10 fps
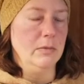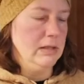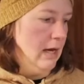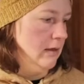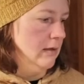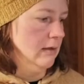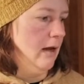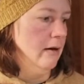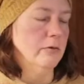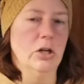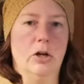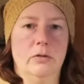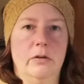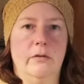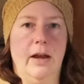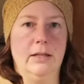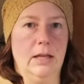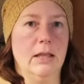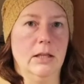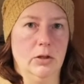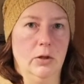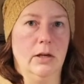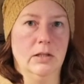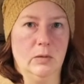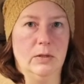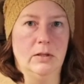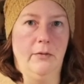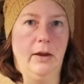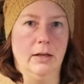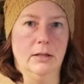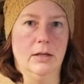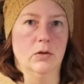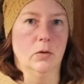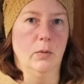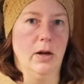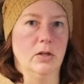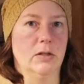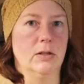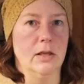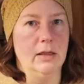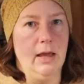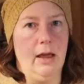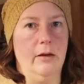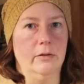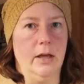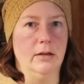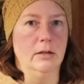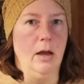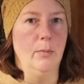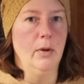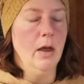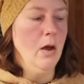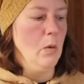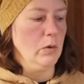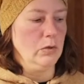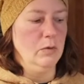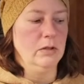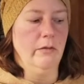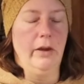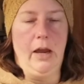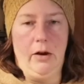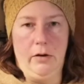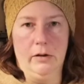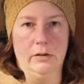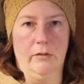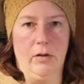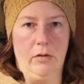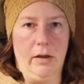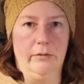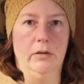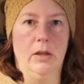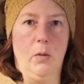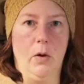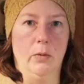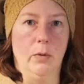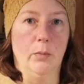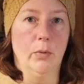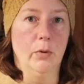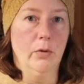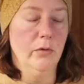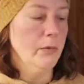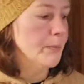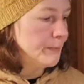take this kind of general advice and then look at specific ideas or projects that they have lined up, or specific areas of their life that they want to improve.